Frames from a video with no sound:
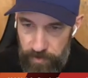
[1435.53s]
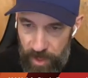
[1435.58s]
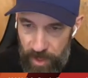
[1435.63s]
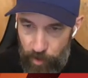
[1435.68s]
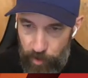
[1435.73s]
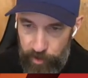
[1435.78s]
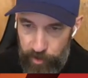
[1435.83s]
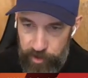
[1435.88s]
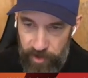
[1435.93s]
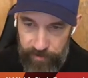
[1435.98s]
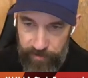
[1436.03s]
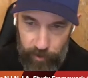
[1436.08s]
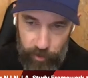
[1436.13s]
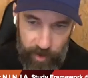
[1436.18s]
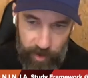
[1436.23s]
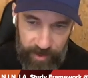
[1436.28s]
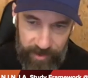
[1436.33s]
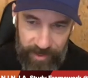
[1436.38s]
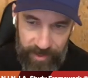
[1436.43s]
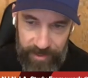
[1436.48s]
I would click the
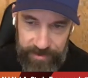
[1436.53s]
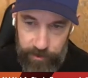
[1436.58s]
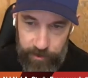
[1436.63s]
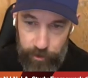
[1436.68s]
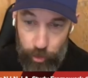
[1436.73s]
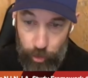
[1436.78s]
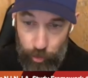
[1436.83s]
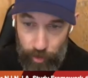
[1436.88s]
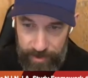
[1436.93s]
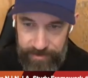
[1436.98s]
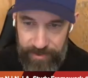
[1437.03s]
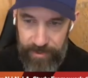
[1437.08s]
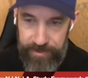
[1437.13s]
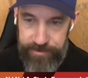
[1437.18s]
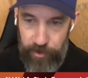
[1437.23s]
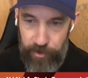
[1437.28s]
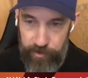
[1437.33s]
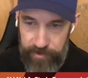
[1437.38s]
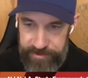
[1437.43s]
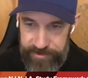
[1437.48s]
correct
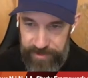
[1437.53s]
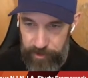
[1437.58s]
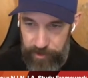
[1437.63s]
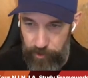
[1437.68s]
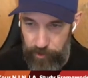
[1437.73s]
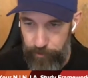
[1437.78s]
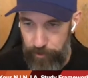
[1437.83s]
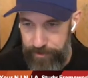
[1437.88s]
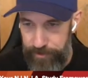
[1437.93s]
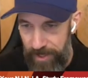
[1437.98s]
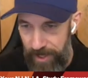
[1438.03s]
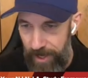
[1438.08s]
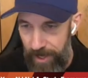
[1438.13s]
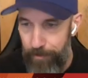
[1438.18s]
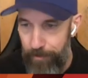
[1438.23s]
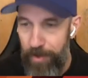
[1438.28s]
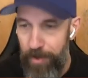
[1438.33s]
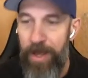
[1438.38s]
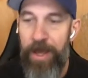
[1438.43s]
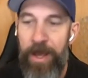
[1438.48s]
answer on the second or third
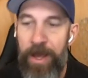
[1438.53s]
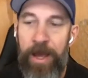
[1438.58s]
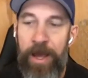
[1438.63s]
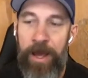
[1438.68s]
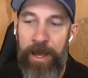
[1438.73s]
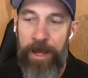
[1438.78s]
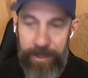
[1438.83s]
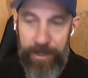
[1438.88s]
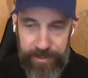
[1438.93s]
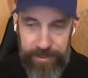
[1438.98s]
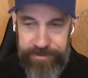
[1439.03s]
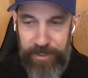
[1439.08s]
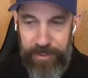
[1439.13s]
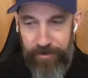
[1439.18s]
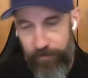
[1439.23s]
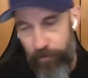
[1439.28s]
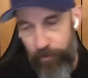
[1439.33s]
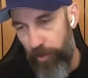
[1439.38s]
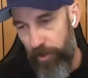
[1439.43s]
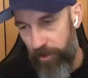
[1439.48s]
time instead
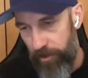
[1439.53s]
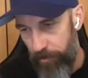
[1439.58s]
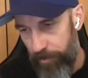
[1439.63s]
of learning the